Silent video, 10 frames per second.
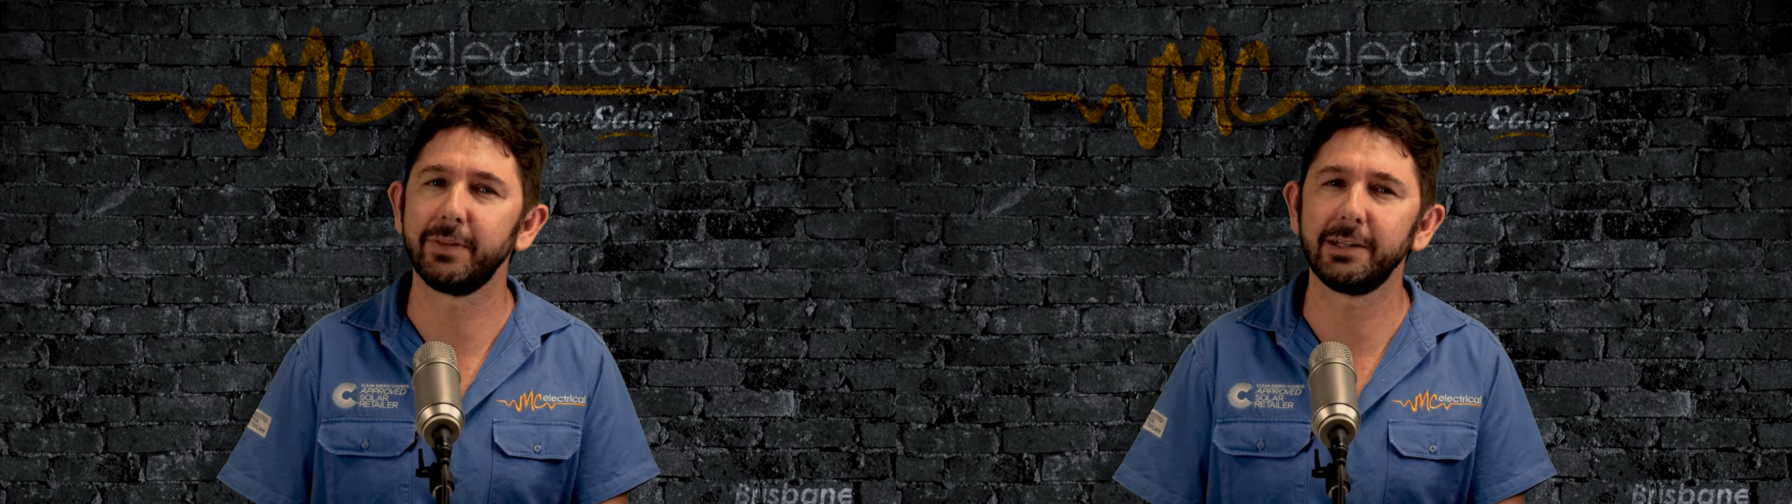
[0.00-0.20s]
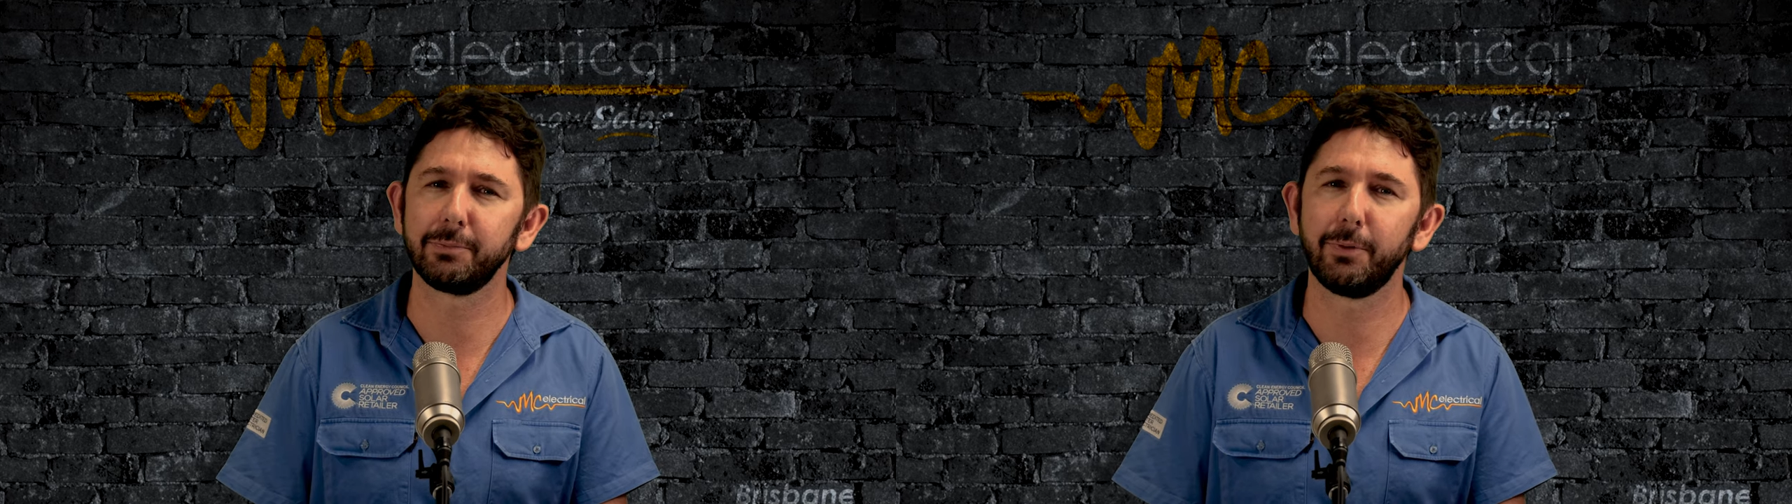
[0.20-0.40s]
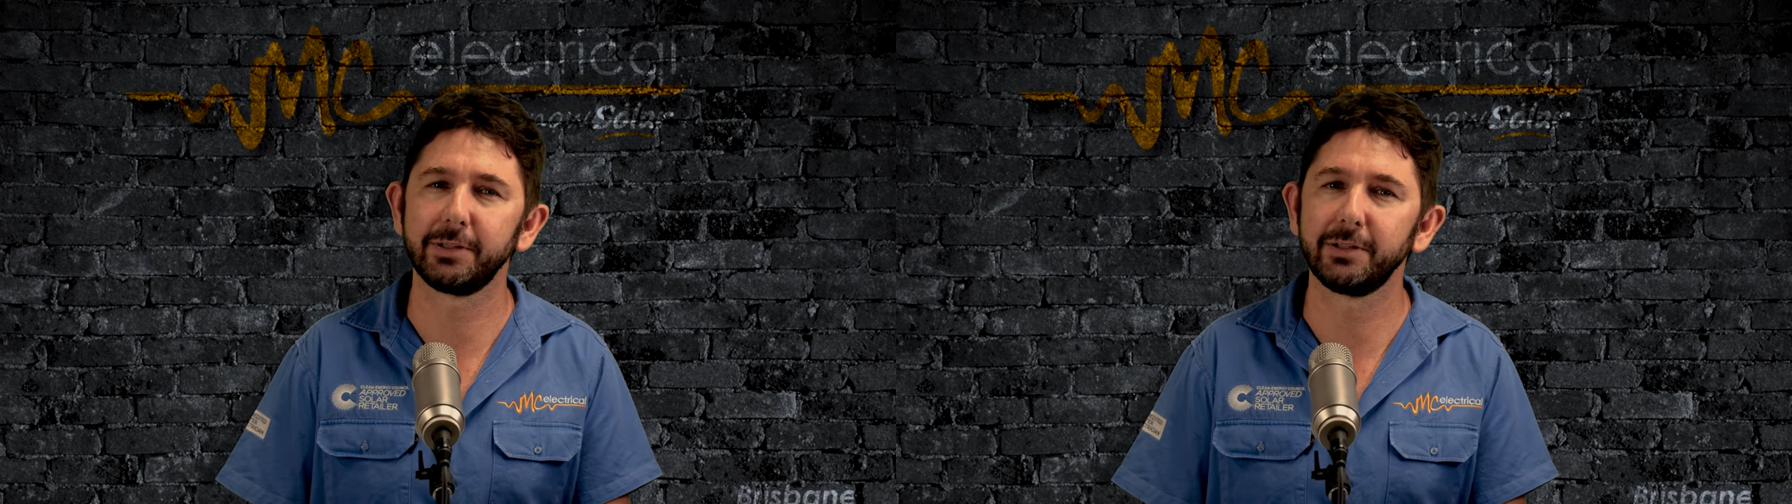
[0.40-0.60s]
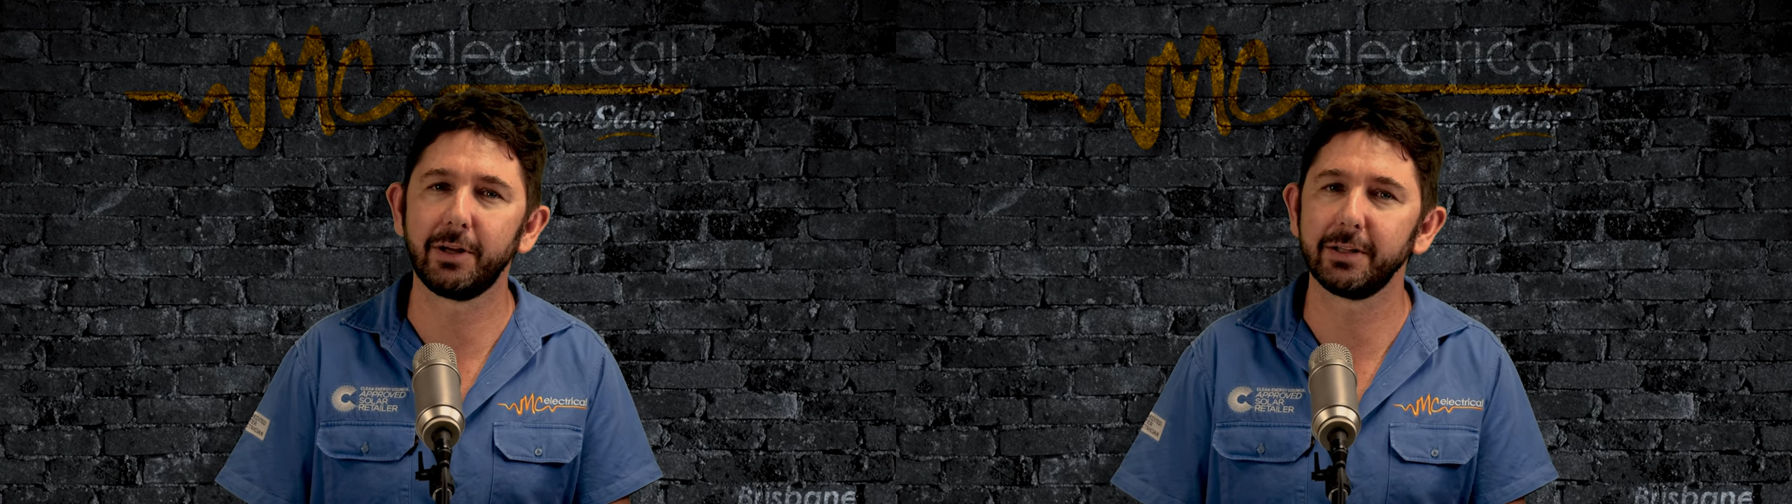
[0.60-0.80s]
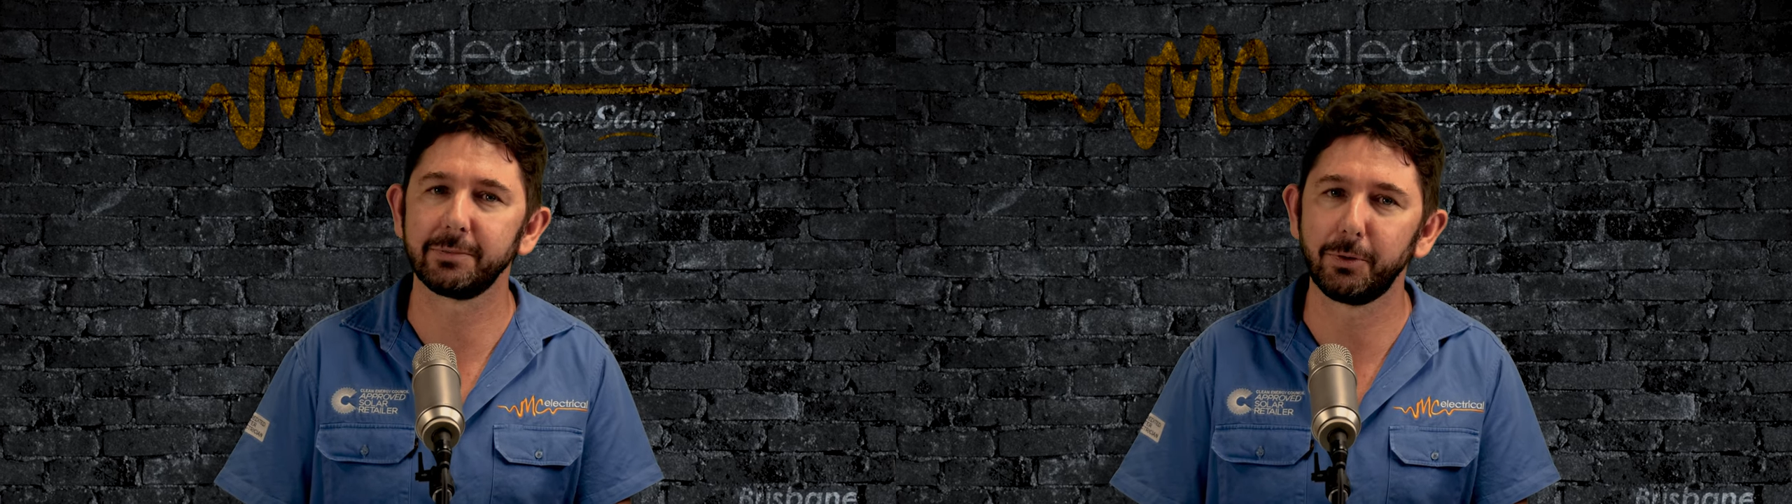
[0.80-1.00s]
this was
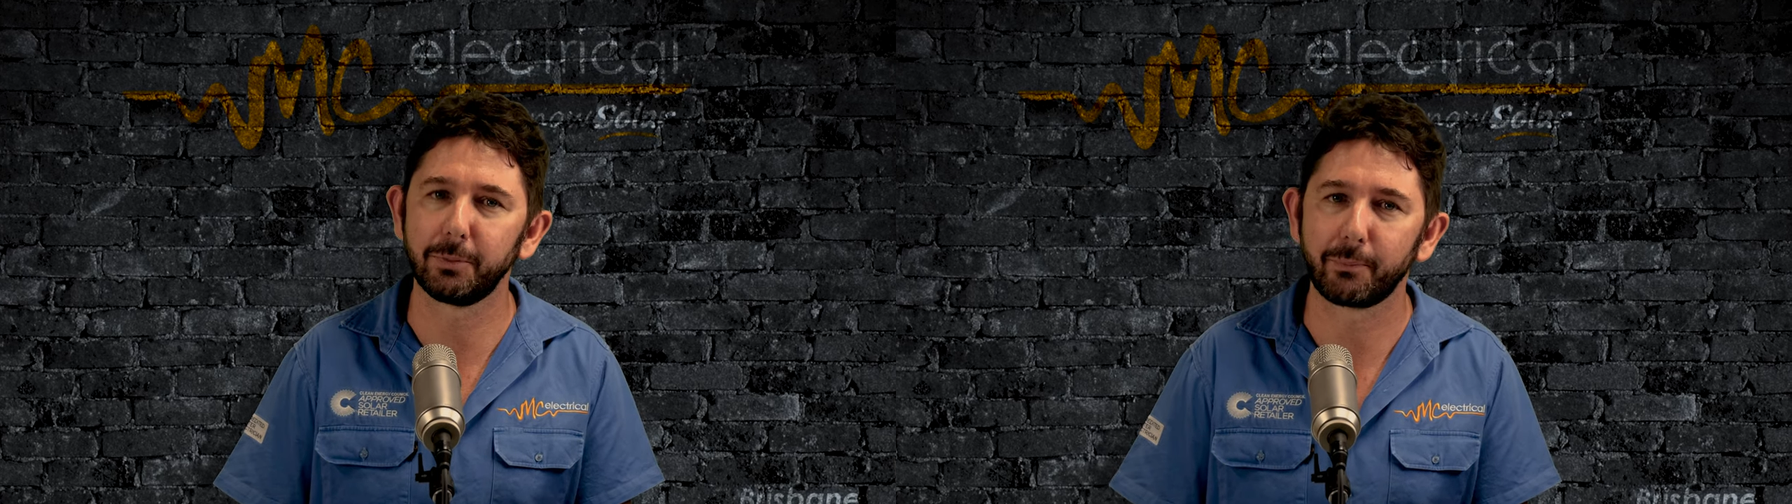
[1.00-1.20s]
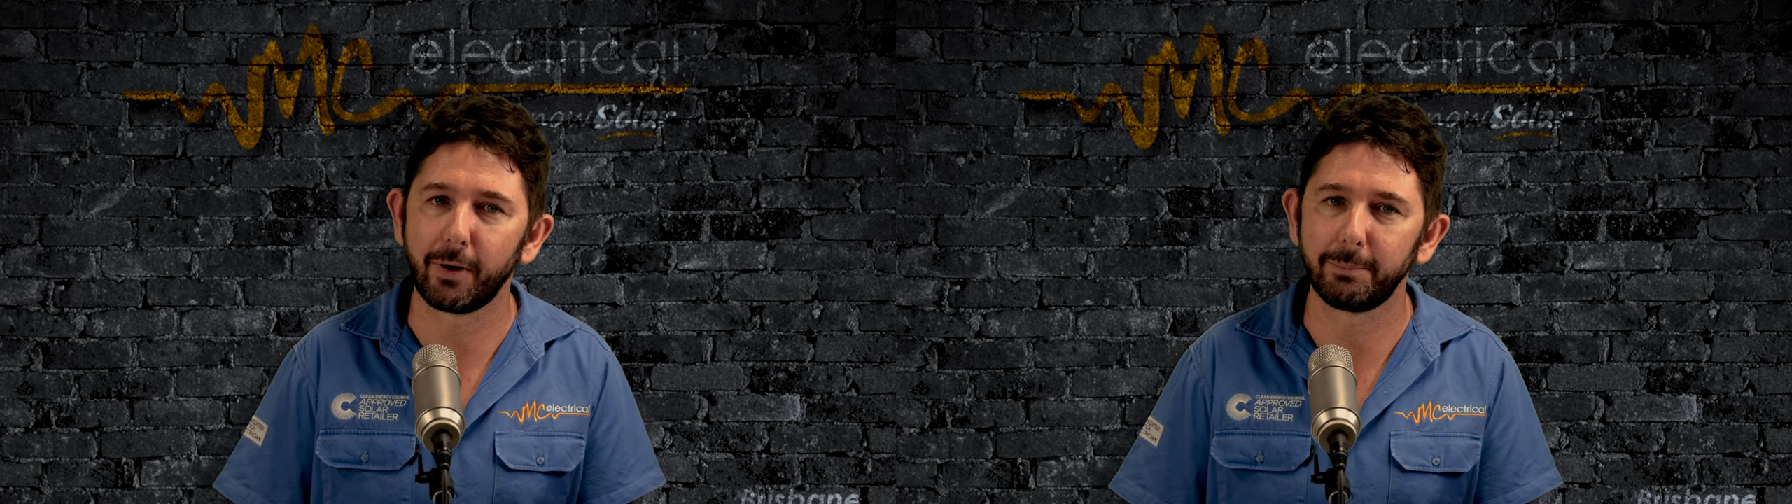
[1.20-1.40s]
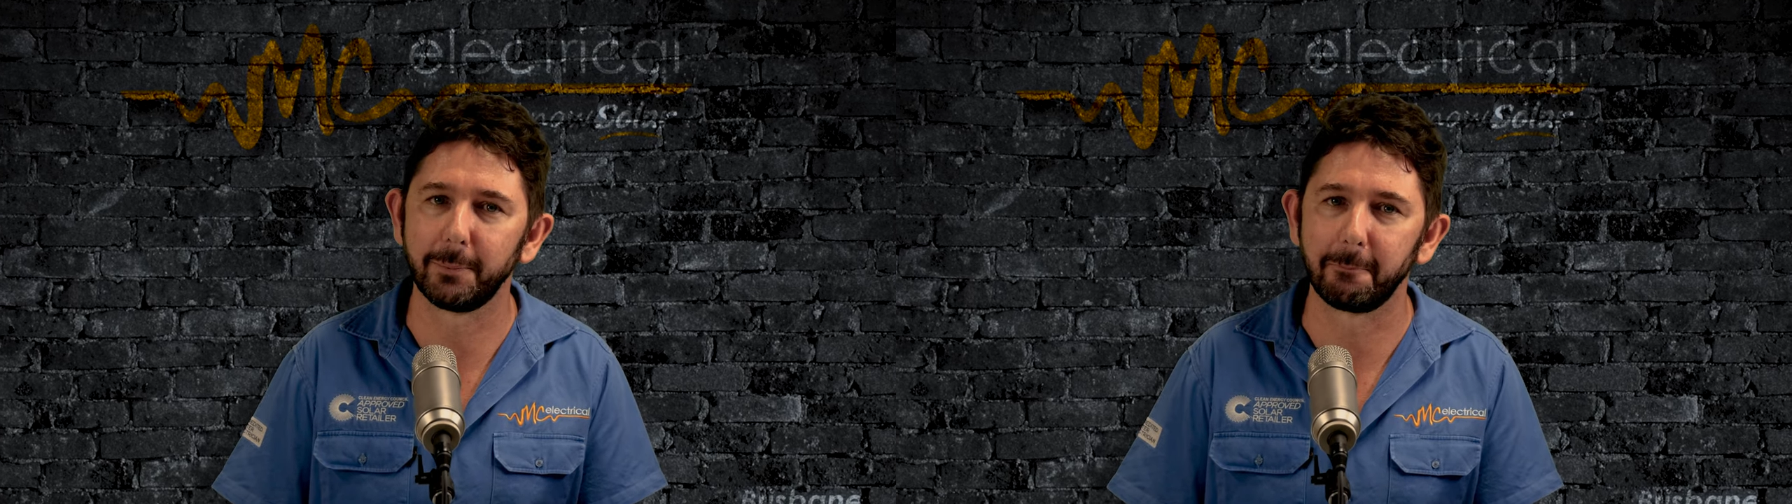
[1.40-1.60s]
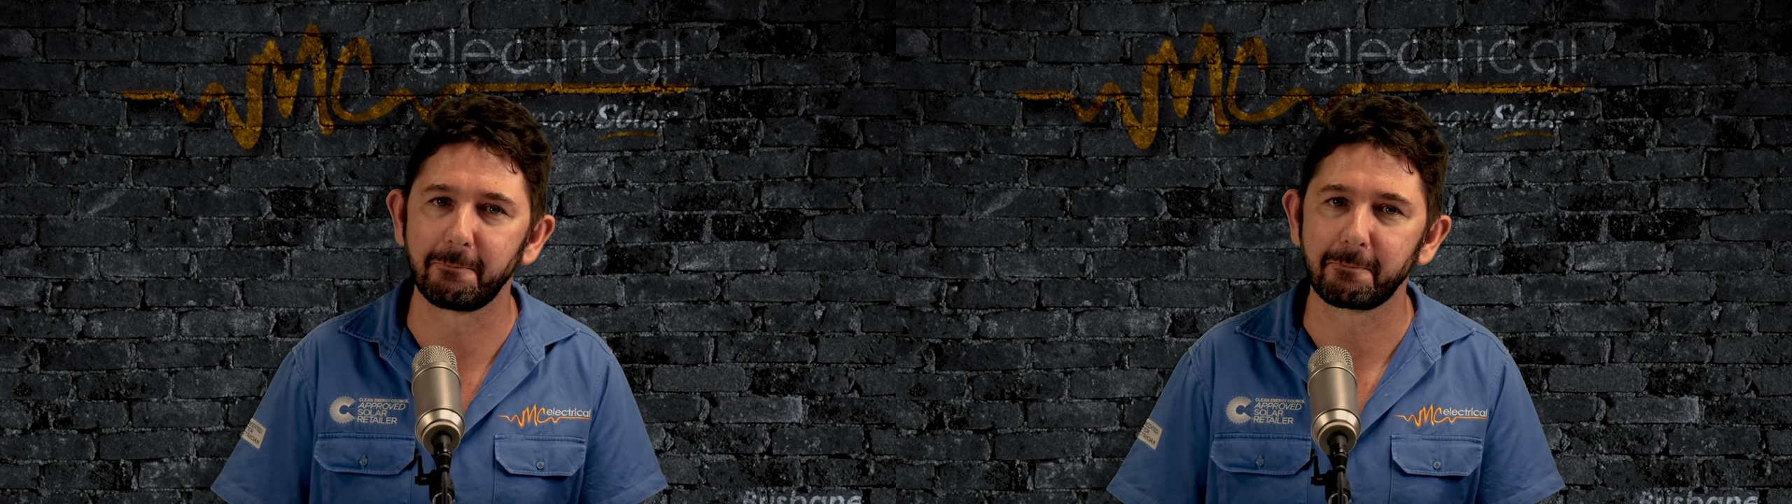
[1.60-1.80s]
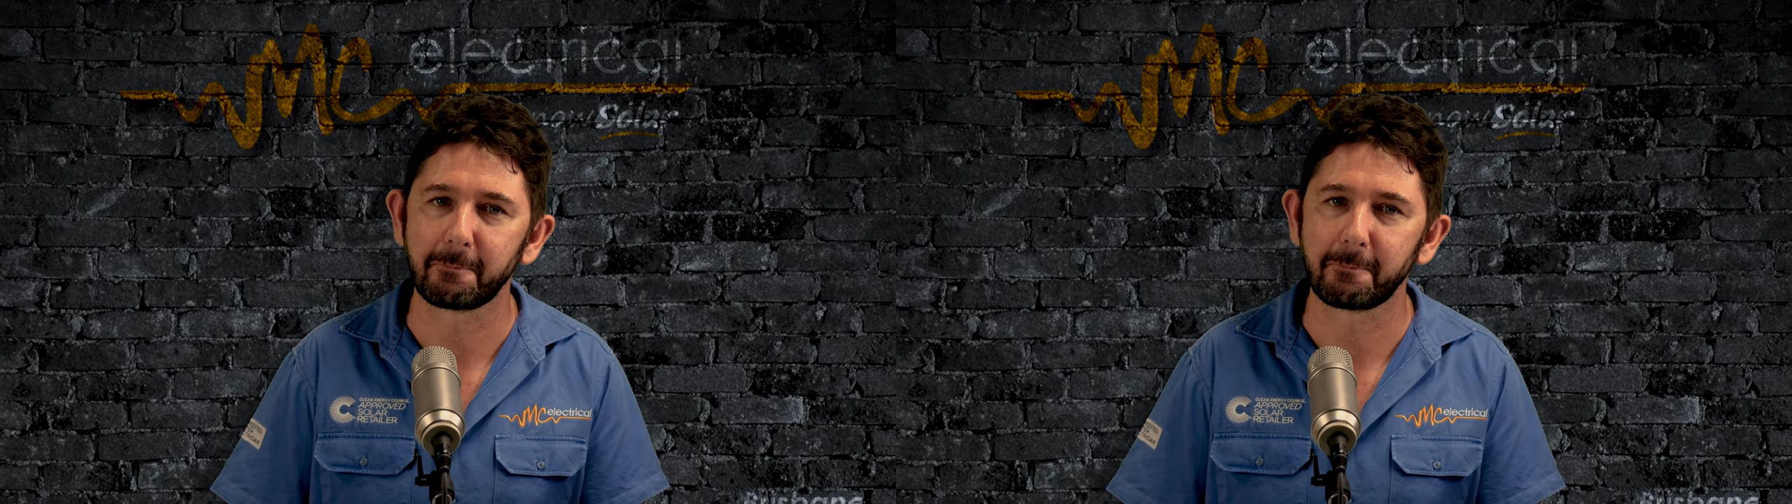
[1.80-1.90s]
not a small problem.